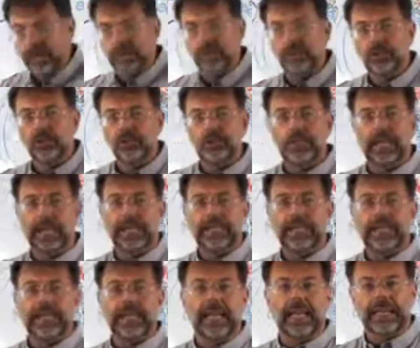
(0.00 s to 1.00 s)
you can do
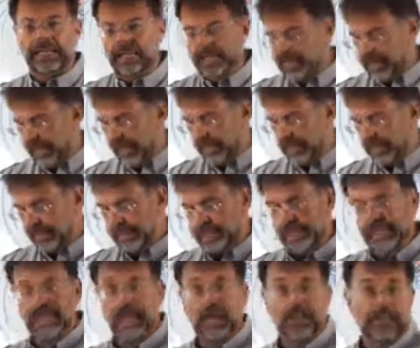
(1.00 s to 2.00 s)
that in any
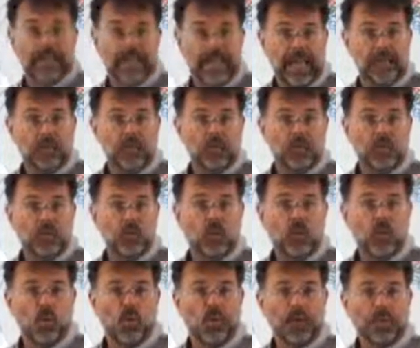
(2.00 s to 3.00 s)
intensity. Now the cable will
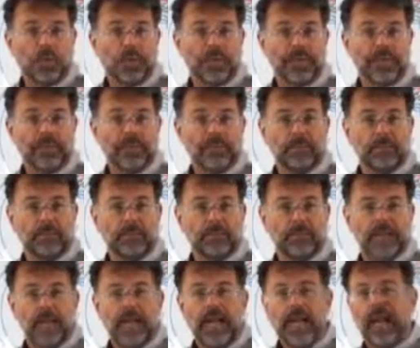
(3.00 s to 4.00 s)
warm up a little
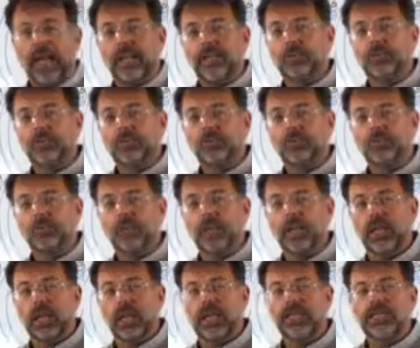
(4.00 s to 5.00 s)
bit, and you will
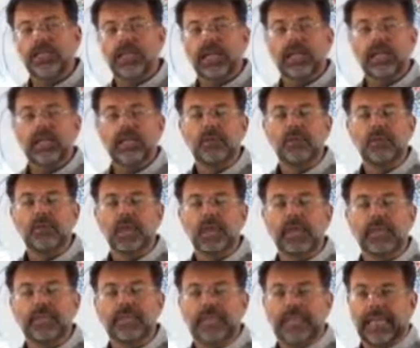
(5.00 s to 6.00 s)
realize an
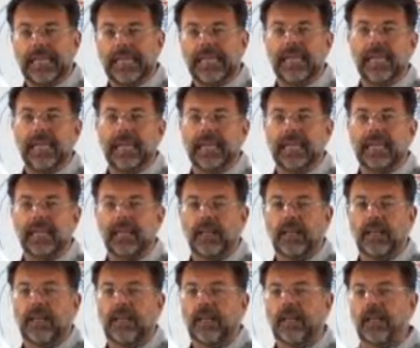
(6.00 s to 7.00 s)
immense
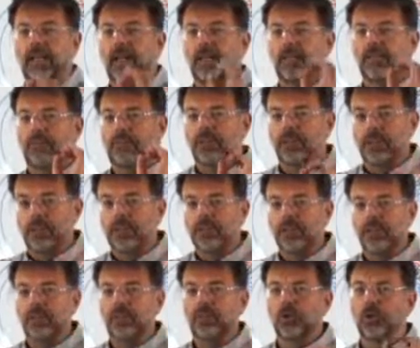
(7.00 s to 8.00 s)
healing,
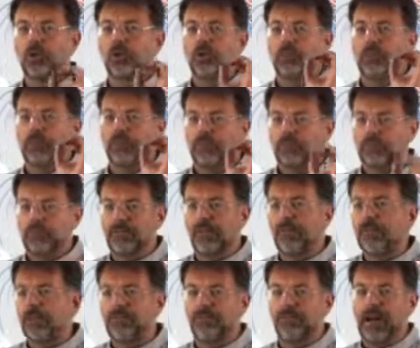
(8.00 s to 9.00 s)
very short,
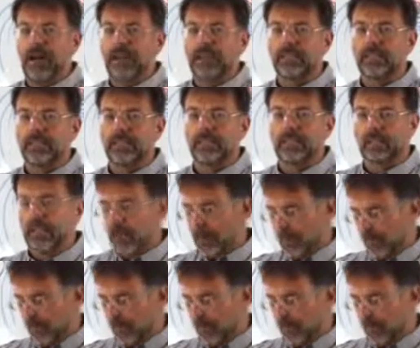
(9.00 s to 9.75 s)
very fast.